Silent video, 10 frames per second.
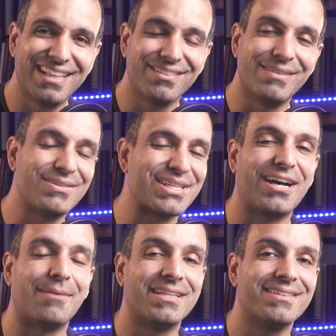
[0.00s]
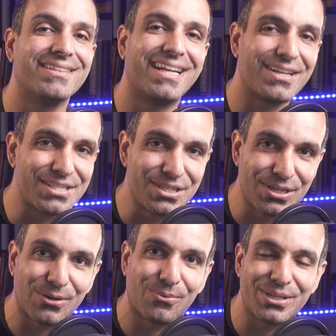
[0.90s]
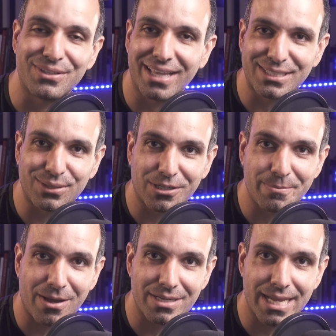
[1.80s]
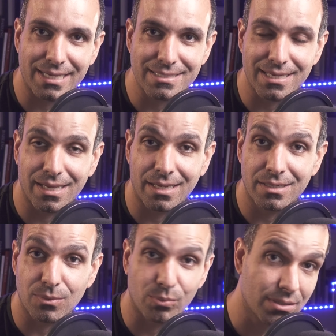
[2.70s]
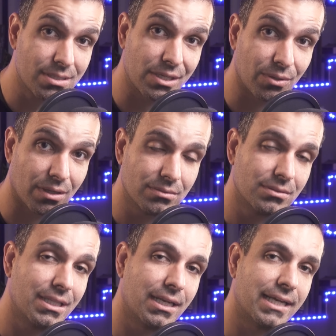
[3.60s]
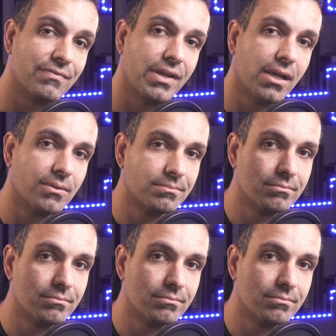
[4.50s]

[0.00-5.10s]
Leave us a comment, let us know what you'd like to learn about next, and we'll see you all in the next video.